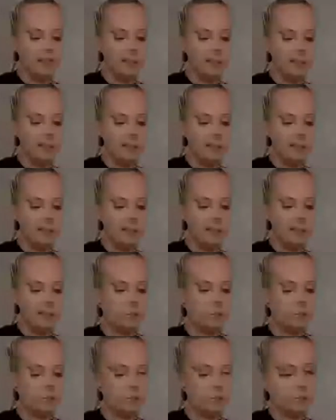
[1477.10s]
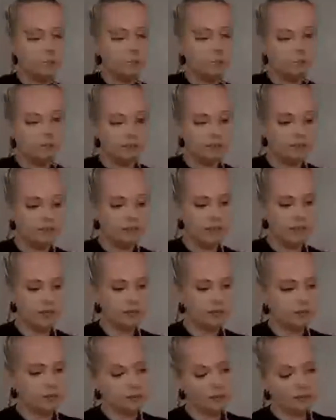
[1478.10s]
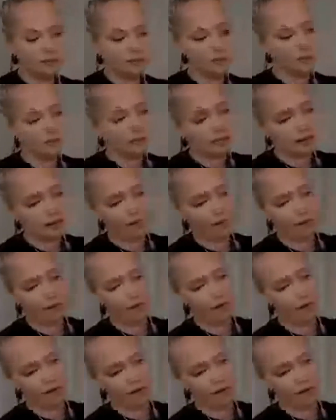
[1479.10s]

bit shorter. It will still cover